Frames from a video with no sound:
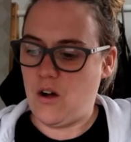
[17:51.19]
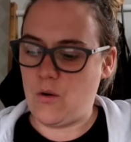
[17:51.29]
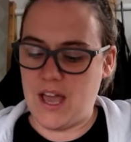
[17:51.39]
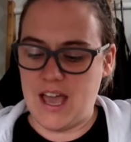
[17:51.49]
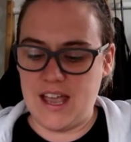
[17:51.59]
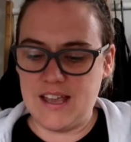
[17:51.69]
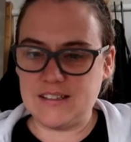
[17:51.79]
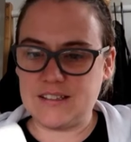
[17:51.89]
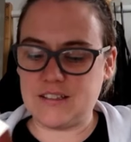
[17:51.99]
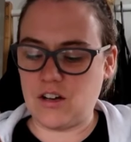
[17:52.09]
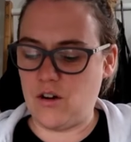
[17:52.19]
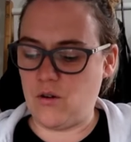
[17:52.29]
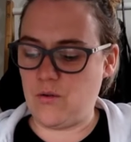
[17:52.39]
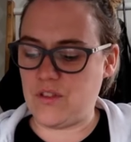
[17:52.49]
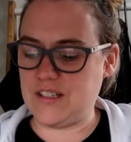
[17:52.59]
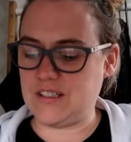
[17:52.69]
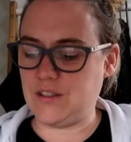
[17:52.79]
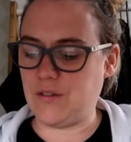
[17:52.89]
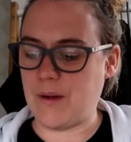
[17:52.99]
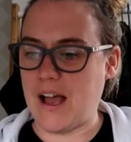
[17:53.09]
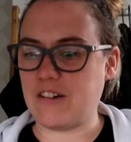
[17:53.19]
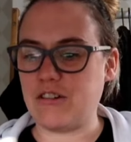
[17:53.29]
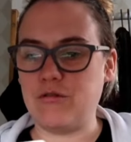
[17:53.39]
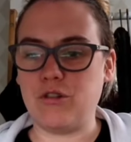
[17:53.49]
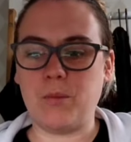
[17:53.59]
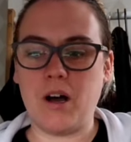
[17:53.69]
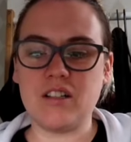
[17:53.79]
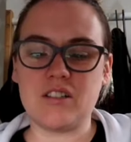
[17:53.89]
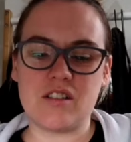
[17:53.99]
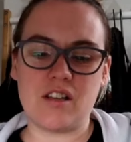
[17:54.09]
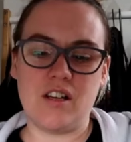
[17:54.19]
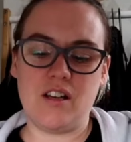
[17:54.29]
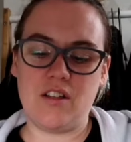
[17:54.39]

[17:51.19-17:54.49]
okay so this is from Angry Robot